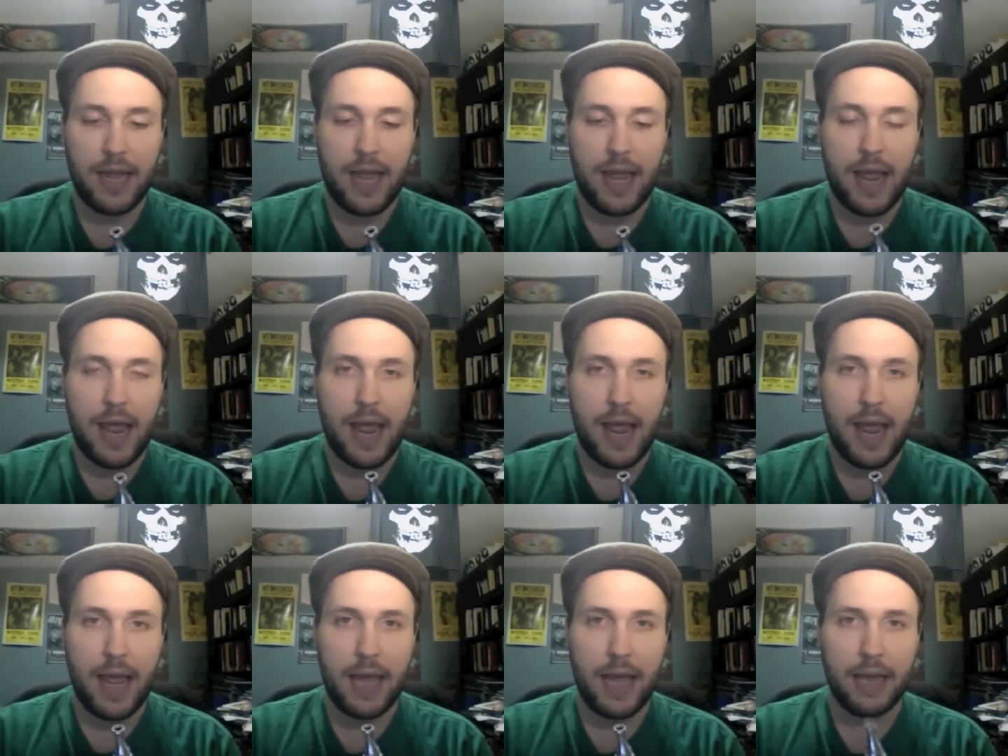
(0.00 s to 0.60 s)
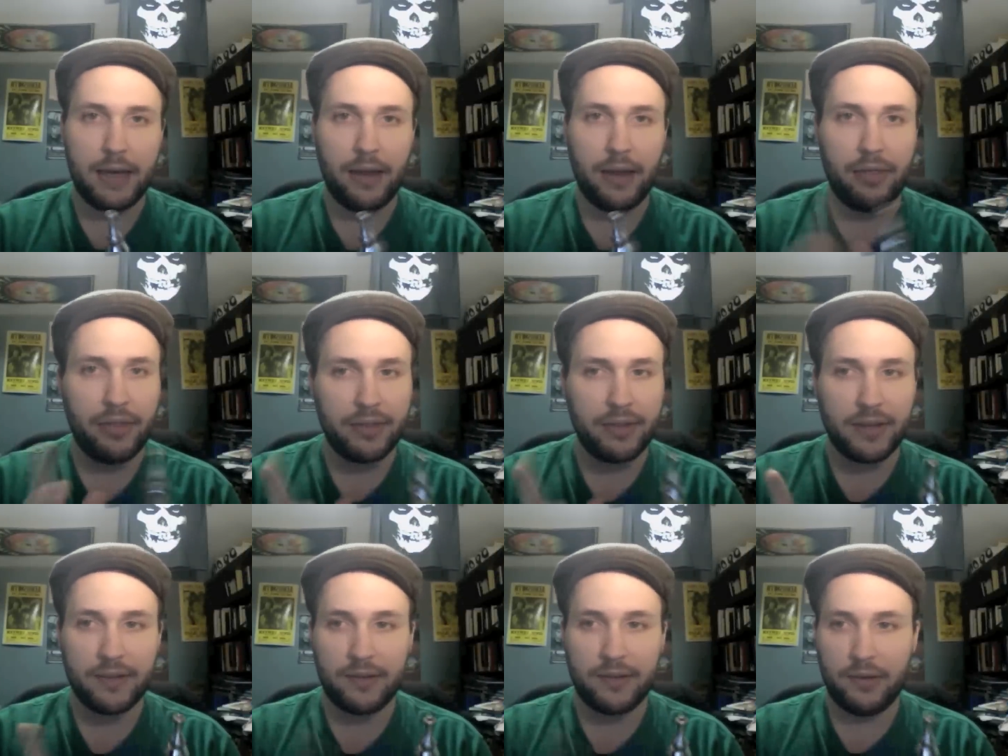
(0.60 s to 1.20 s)
and I
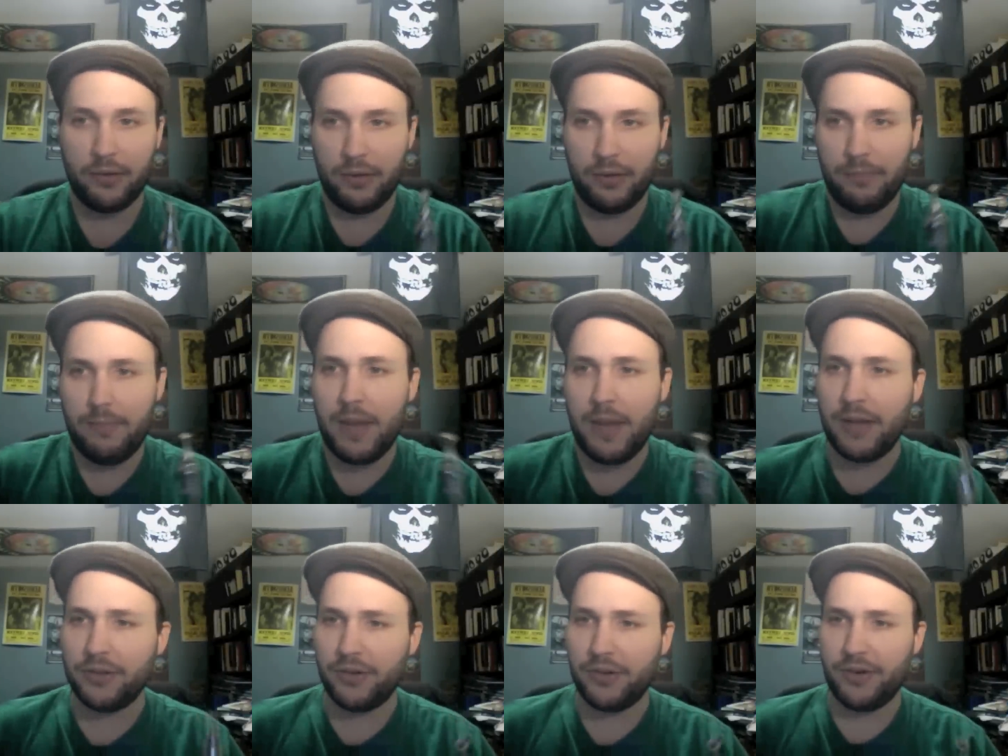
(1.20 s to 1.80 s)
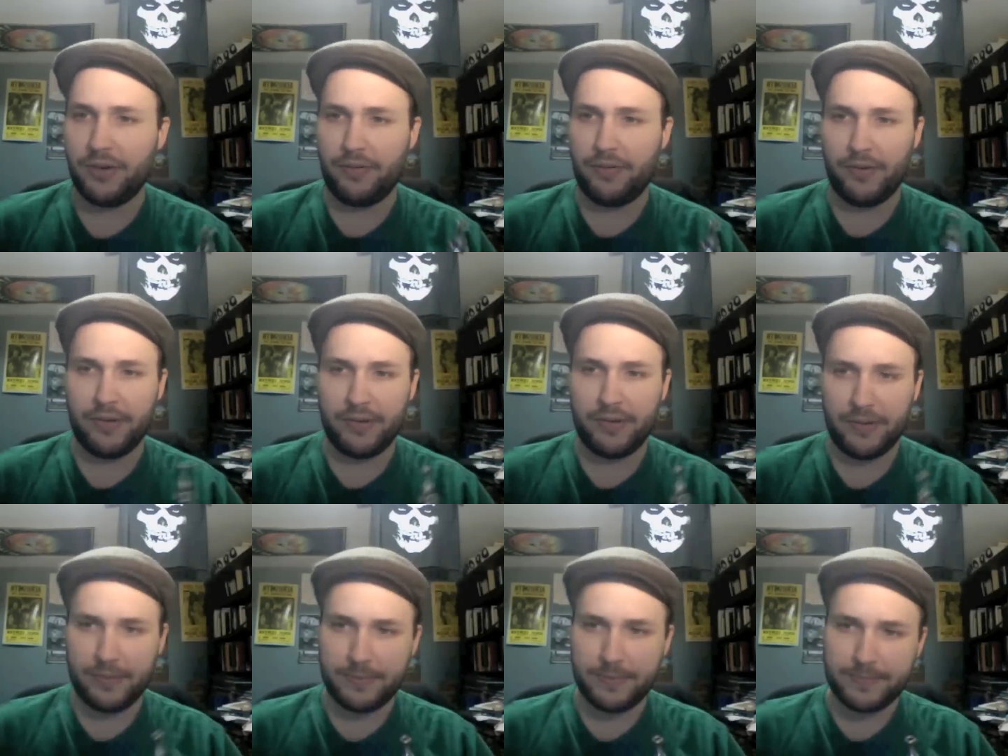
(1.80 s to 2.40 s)
think that's the only major
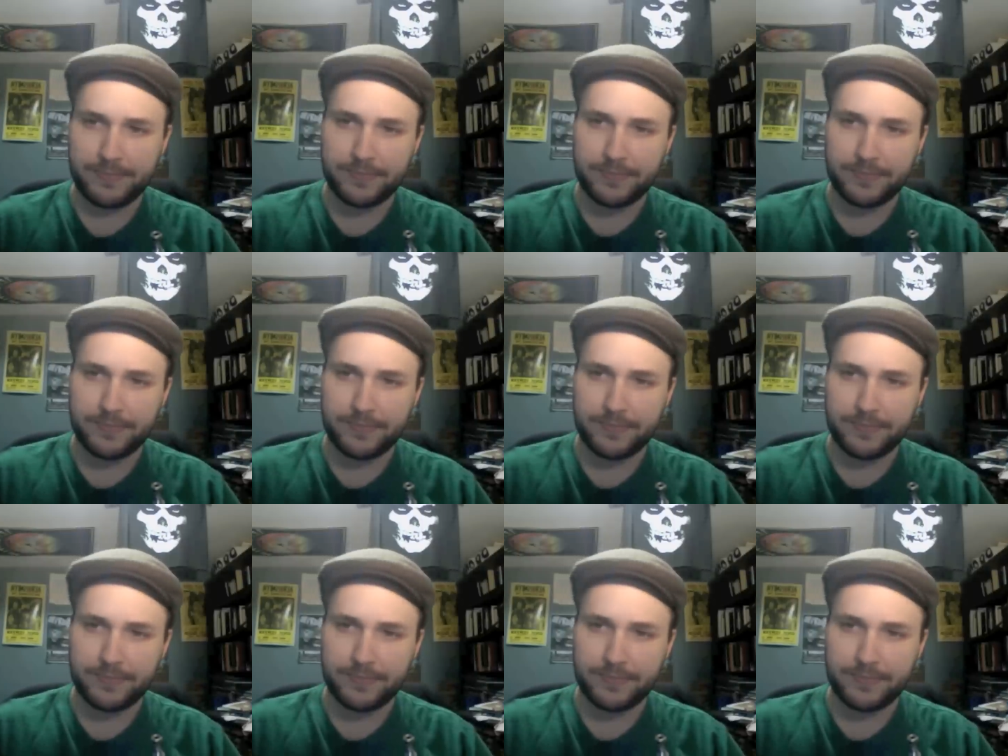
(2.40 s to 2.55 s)
difference.